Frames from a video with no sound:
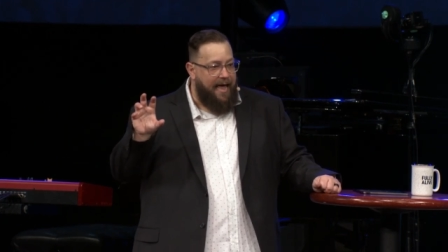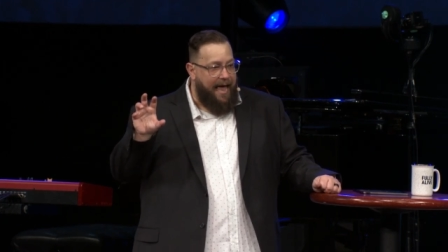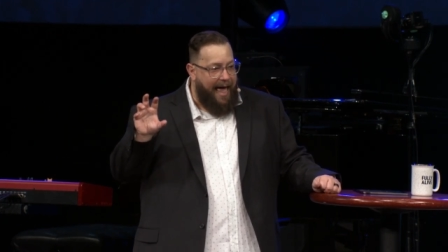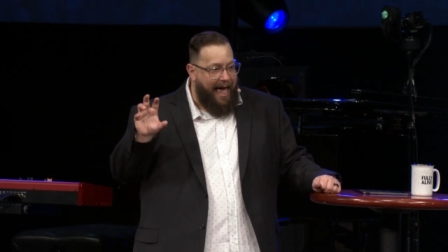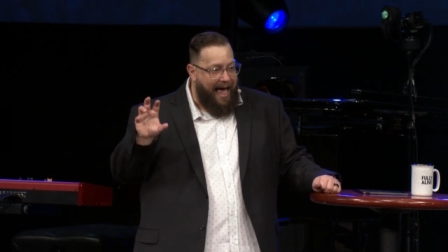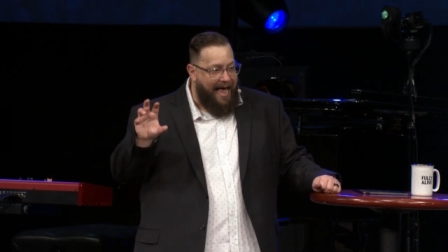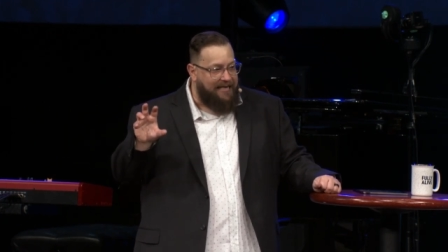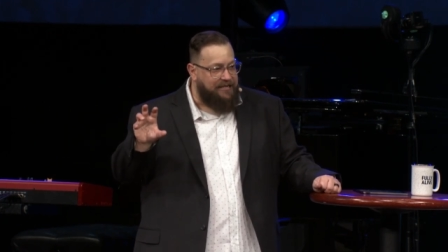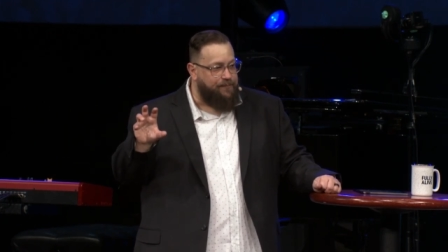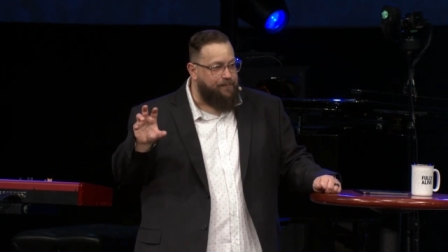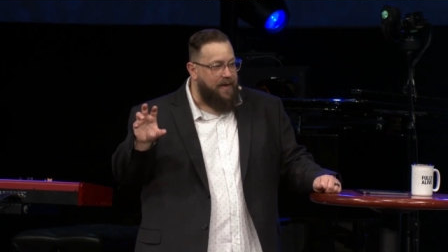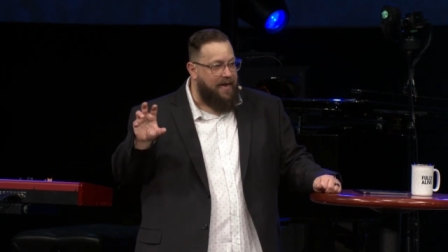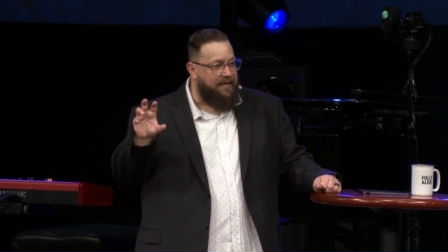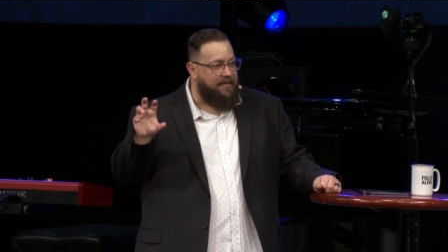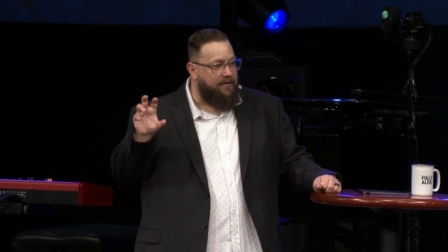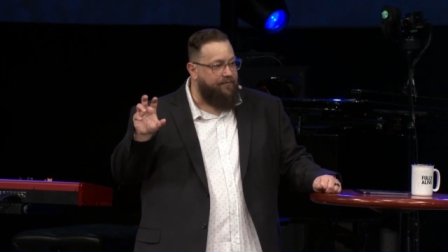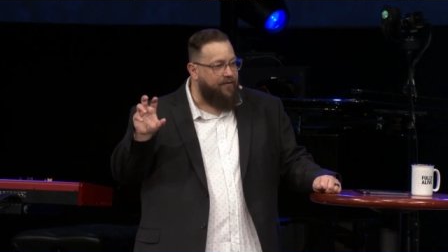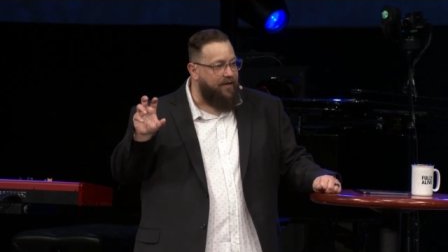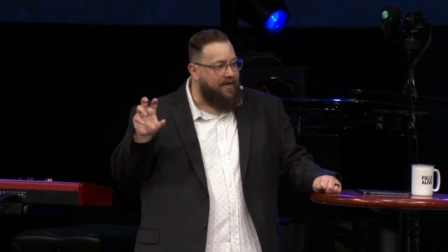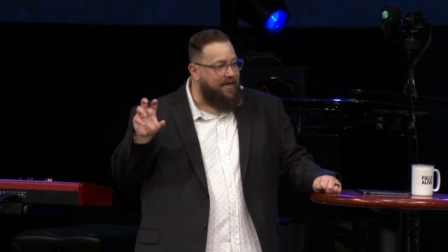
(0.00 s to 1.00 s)
aspect
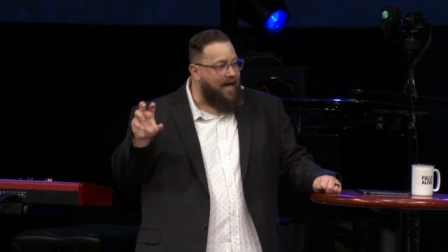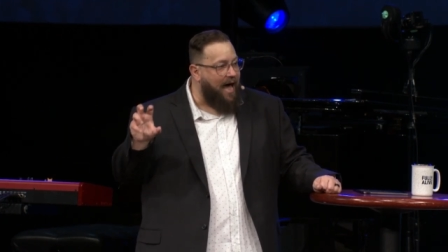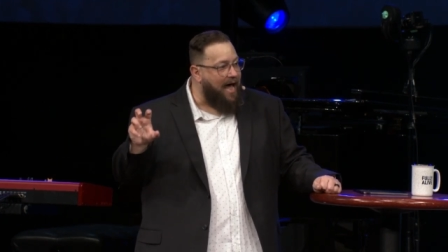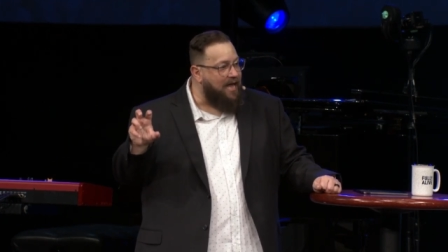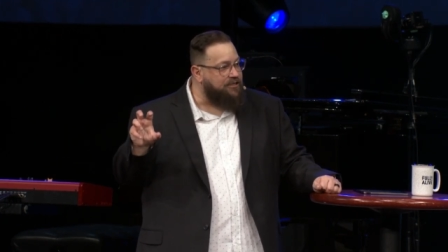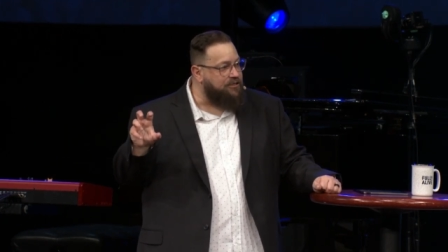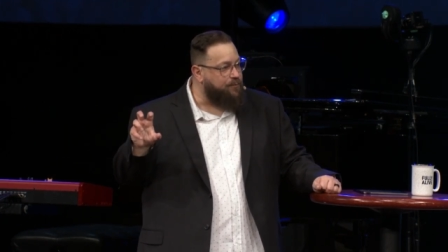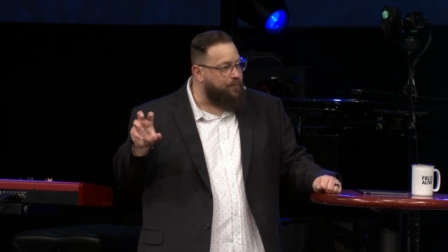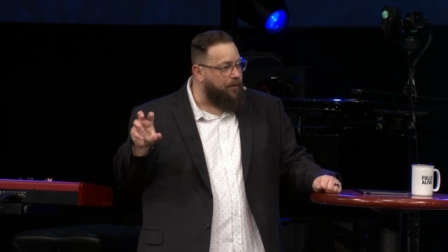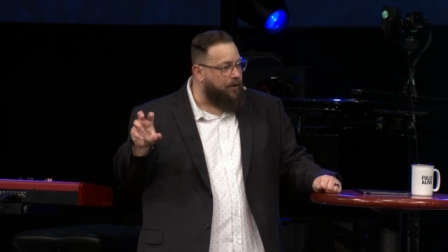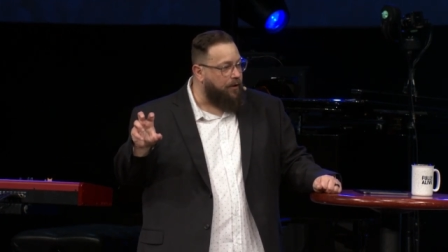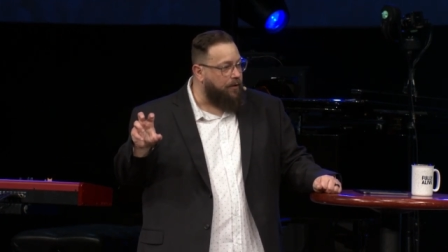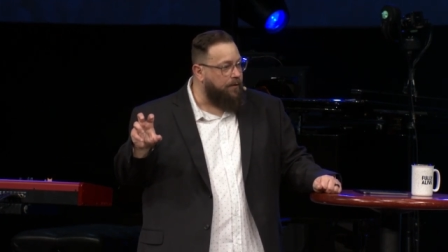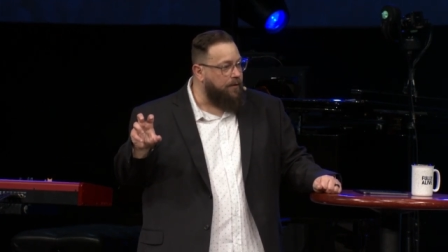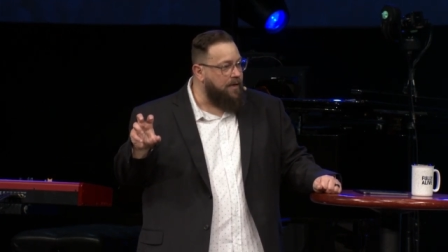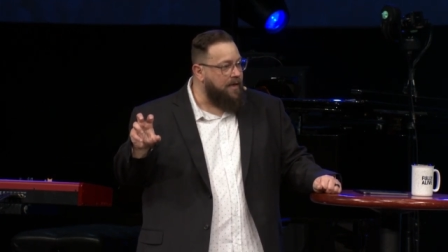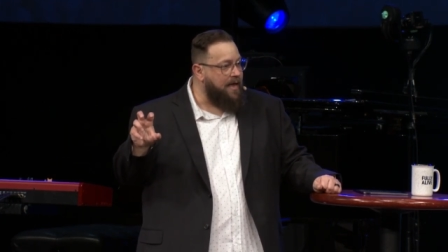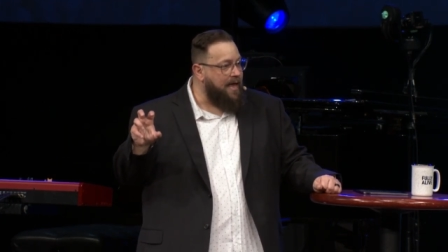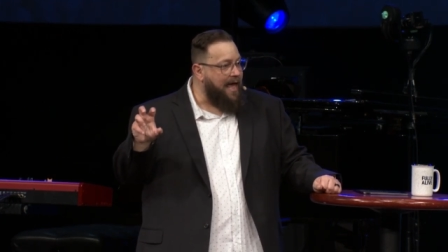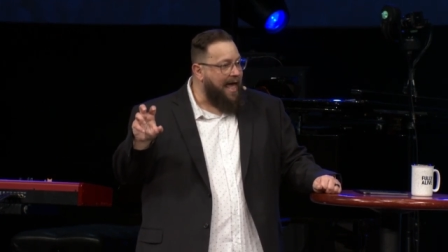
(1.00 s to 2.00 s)
of the gospel
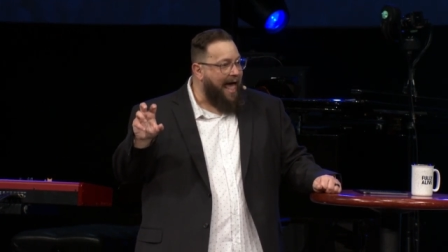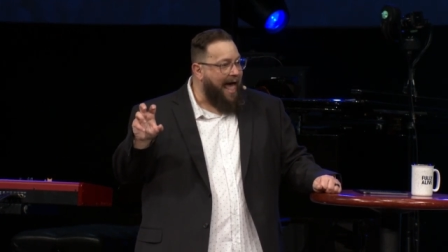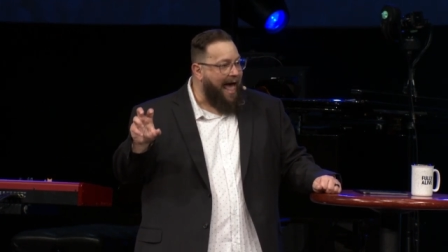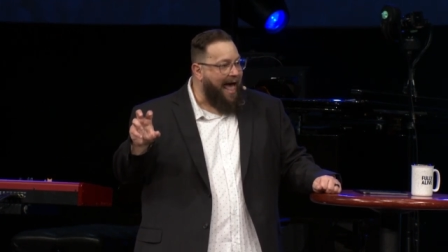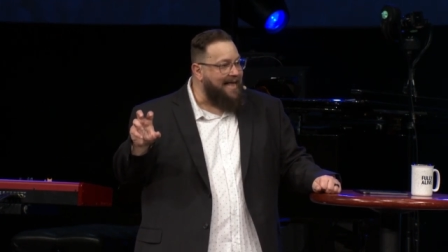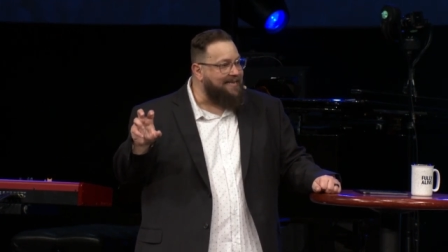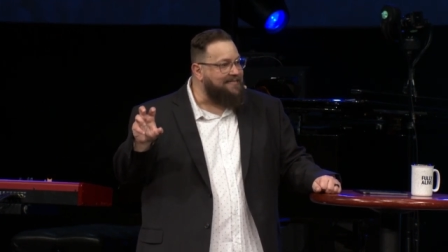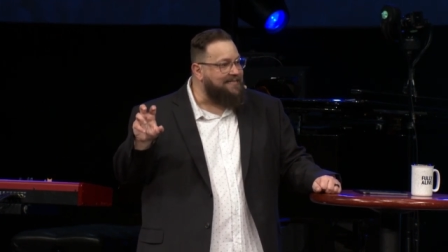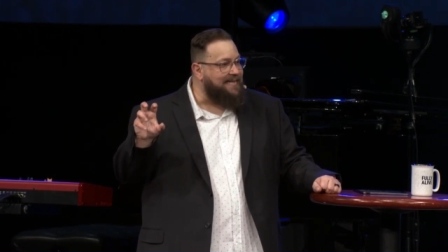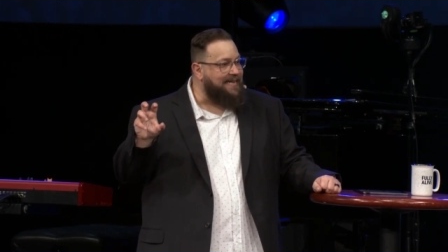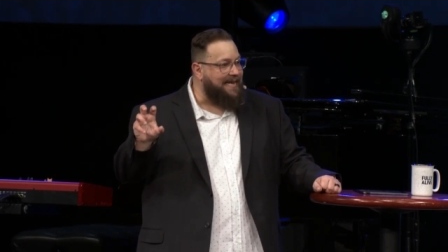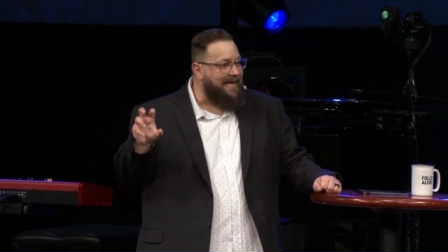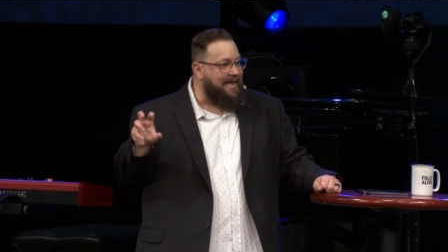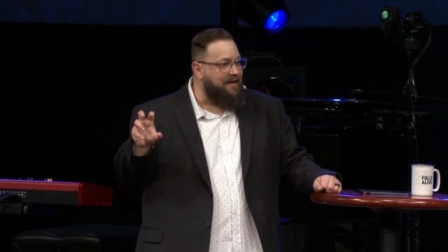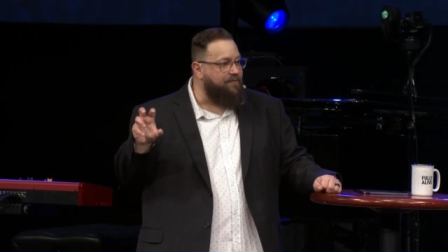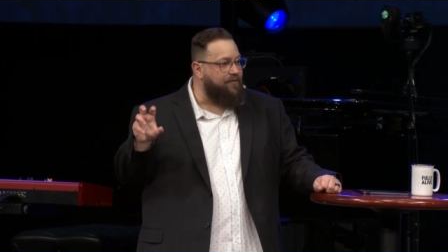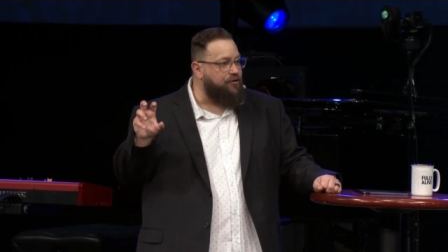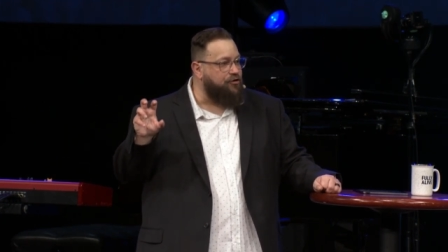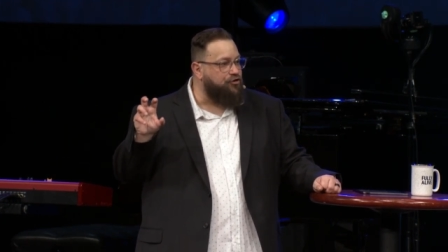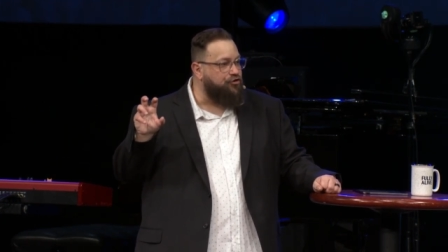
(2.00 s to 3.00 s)
hasn't
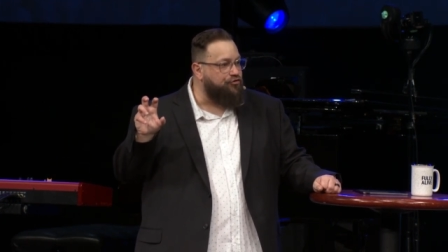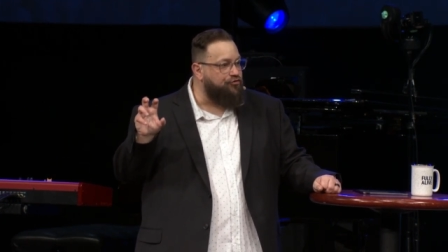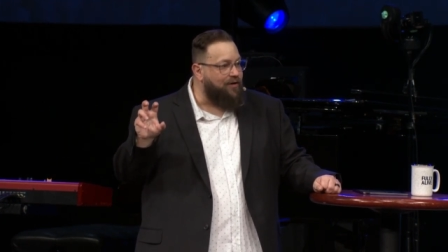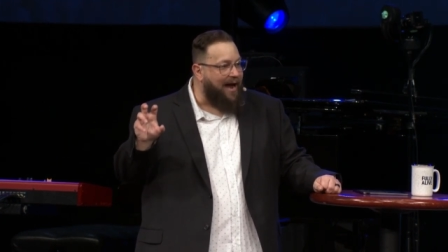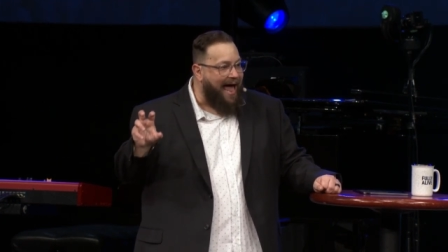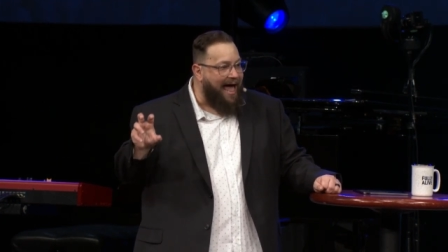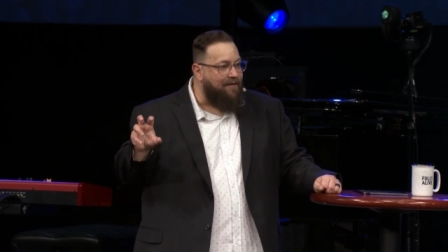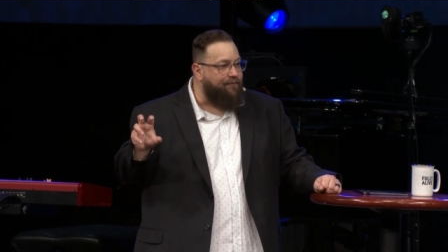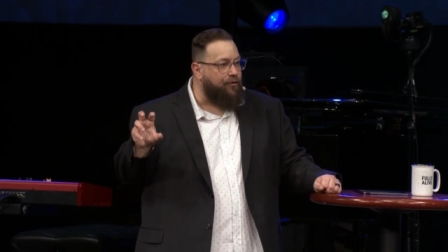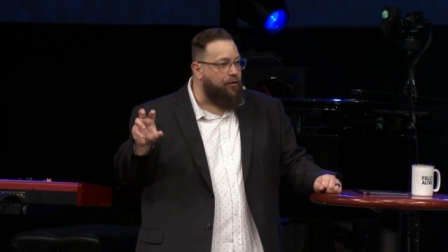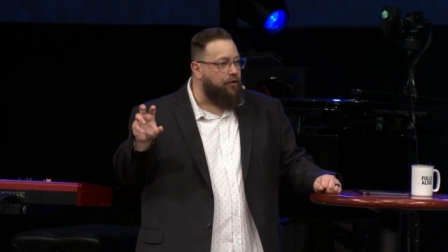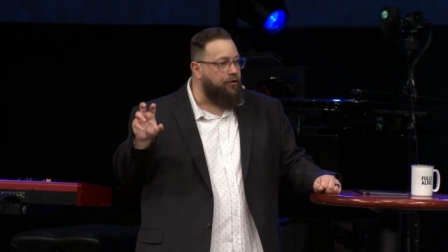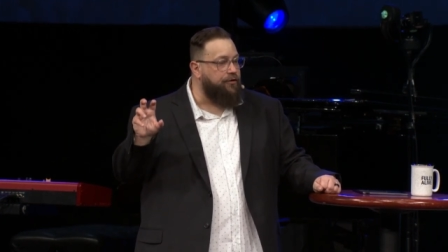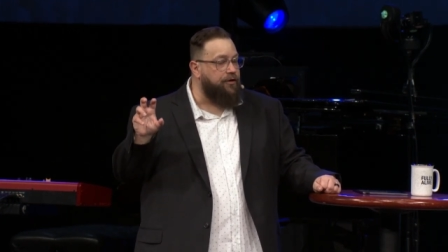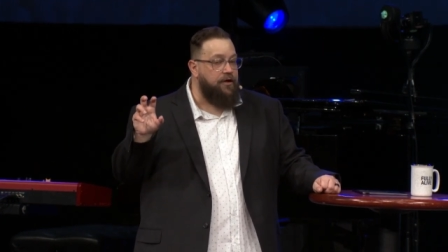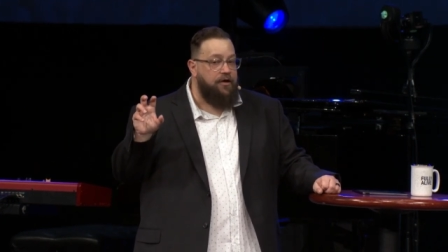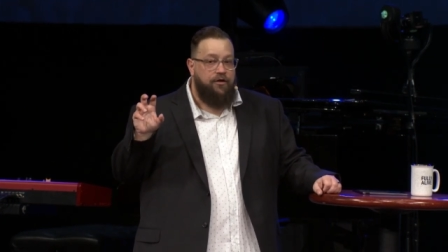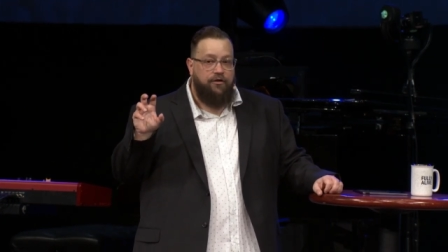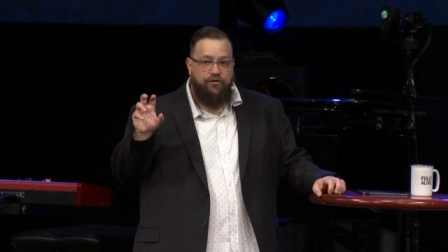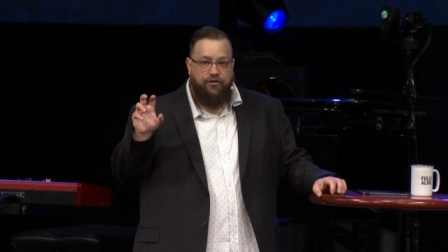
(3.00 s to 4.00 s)
even traveled
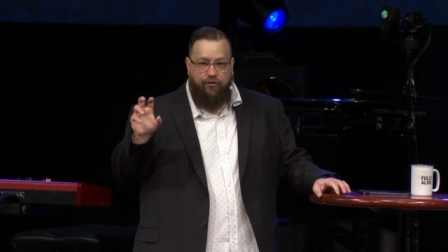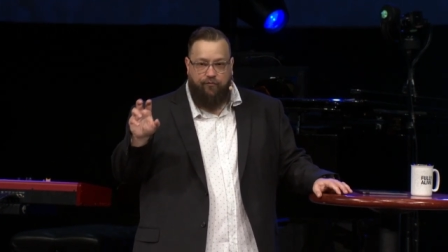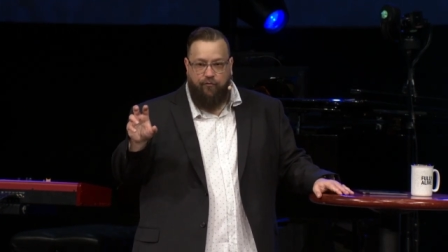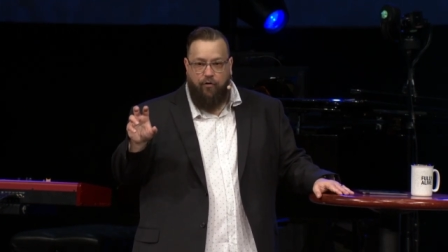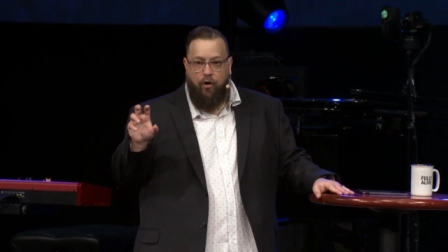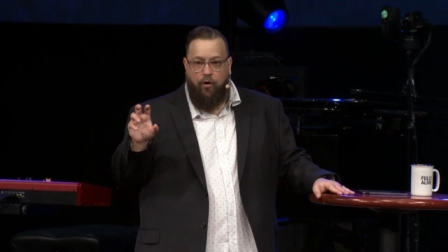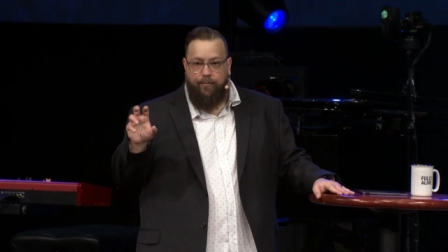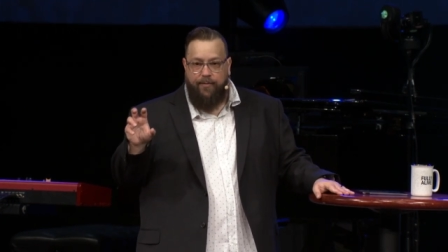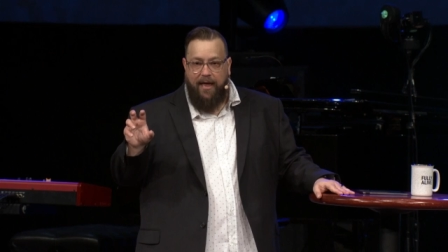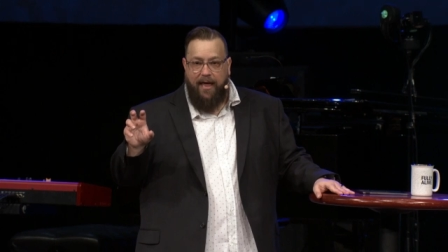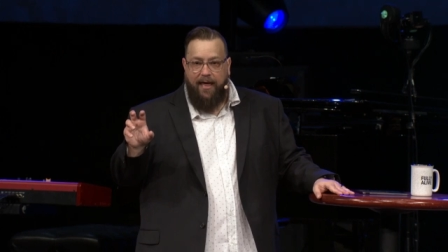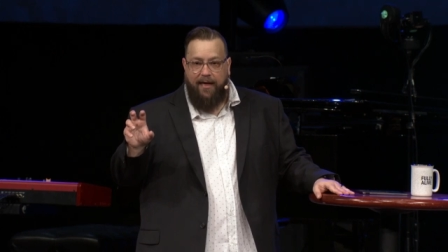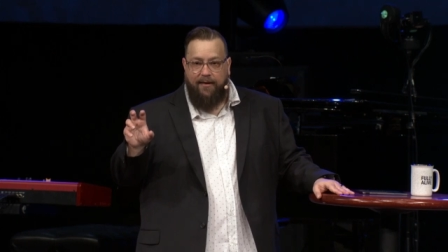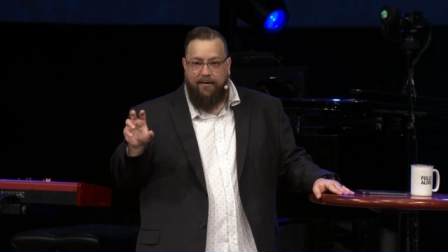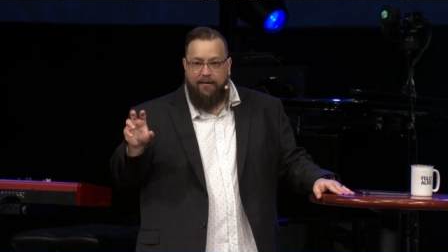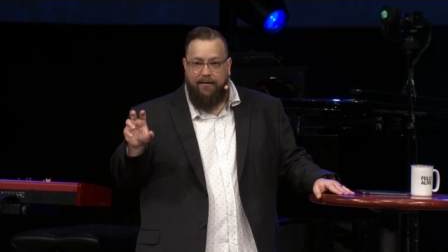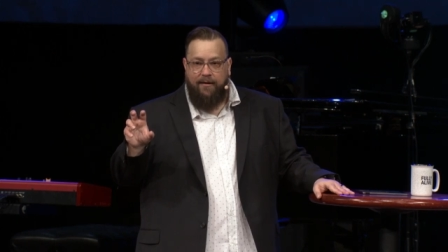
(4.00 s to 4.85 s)
to Rome yet.